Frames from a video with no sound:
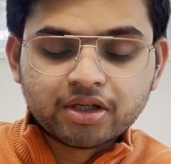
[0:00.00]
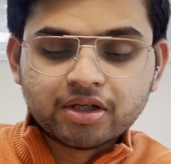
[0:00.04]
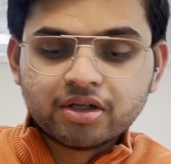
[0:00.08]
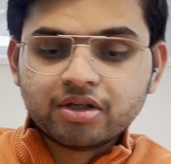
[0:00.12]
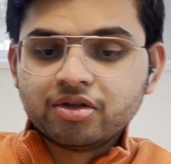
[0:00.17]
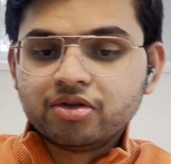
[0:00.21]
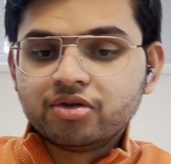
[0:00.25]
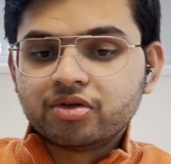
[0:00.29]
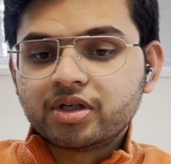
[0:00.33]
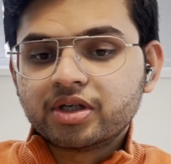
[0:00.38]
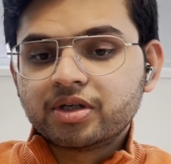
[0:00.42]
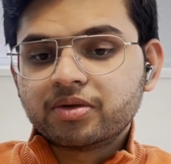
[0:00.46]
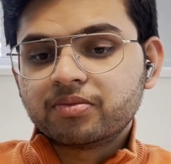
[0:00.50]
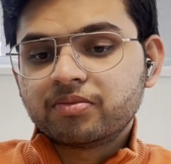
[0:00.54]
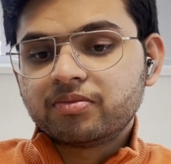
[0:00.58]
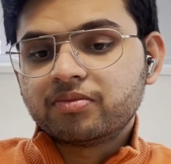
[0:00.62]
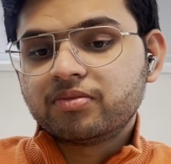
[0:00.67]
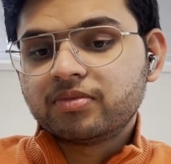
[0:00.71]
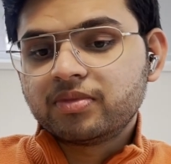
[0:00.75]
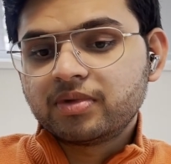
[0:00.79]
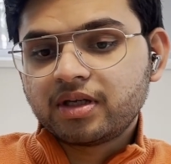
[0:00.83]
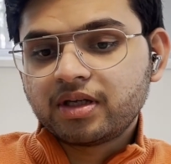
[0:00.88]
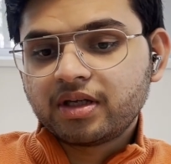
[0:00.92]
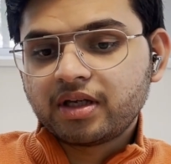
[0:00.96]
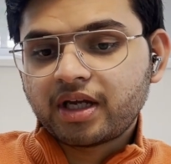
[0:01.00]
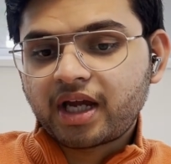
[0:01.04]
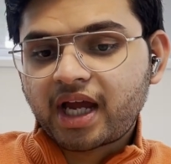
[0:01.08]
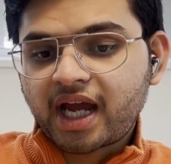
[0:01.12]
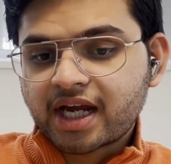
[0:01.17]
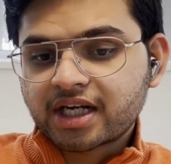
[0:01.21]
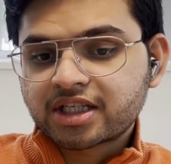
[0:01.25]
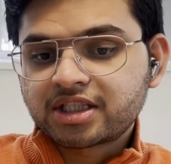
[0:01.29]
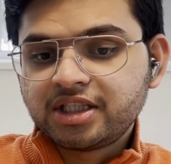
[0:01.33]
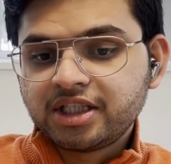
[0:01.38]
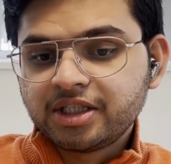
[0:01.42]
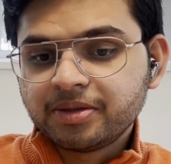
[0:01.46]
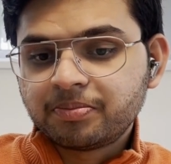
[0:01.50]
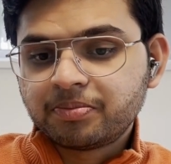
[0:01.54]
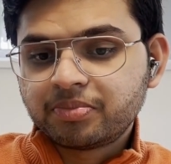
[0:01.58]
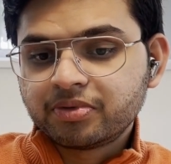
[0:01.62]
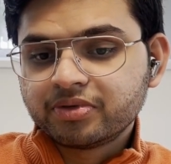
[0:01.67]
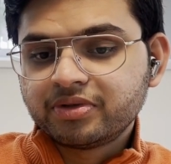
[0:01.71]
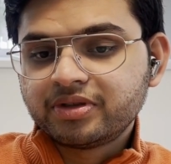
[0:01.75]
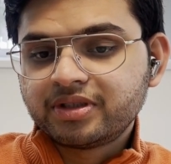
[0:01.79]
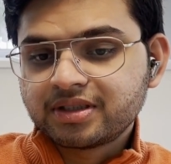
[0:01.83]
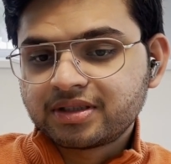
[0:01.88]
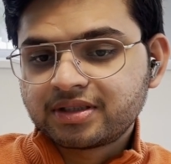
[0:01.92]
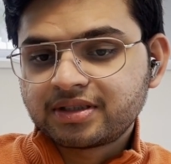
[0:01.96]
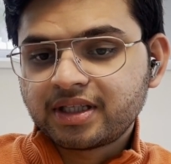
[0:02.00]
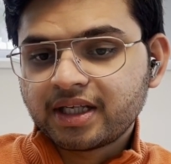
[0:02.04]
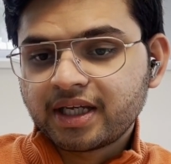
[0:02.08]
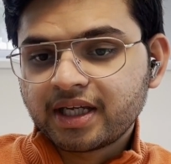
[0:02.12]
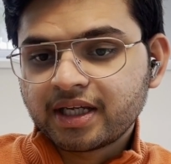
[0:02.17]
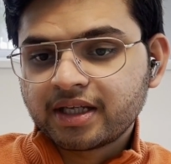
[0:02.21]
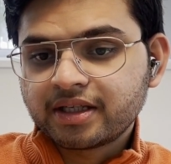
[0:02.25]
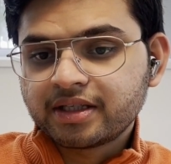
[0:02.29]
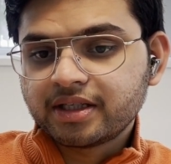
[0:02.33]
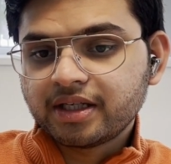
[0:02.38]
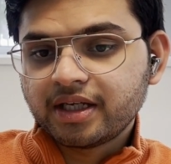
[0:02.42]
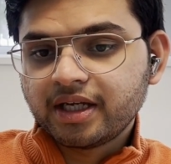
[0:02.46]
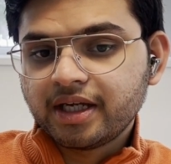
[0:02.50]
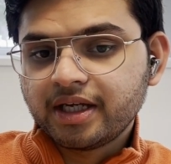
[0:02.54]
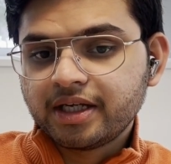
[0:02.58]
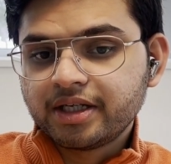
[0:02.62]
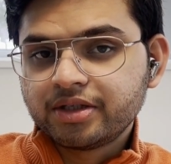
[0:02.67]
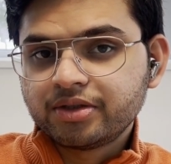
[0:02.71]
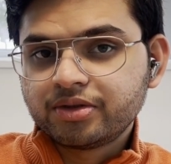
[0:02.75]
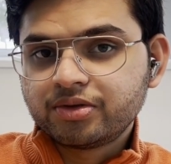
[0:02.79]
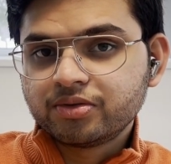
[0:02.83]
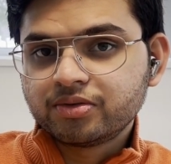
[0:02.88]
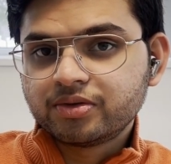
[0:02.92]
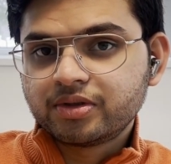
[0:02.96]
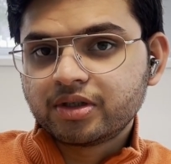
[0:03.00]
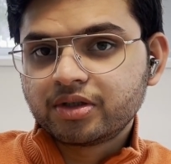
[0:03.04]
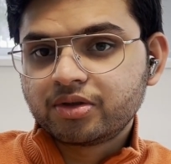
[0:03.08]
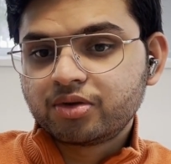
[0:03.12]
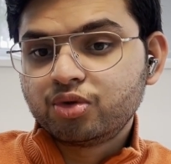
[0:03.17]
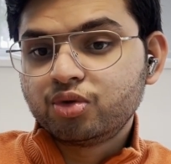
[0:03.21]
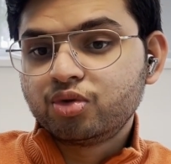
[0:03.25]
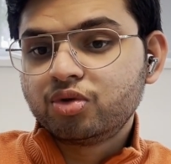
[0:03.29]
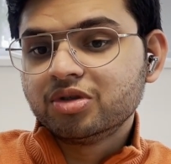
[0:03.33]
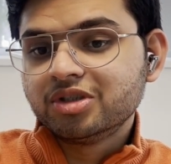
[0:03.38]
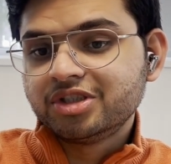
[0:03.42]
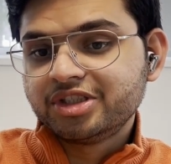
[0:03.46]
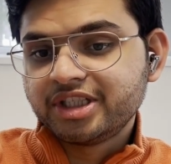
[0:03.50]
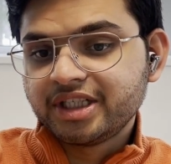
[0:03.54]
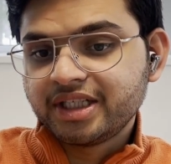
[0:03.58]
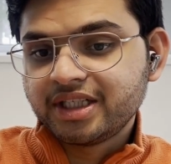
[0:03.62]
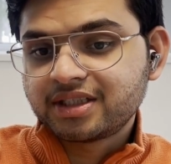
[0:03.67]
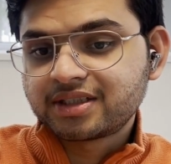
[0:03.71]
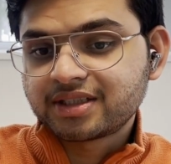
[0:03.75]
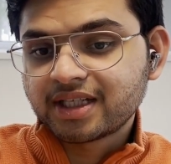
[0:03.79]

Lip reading: You can actually put this thing into the Google Sheets.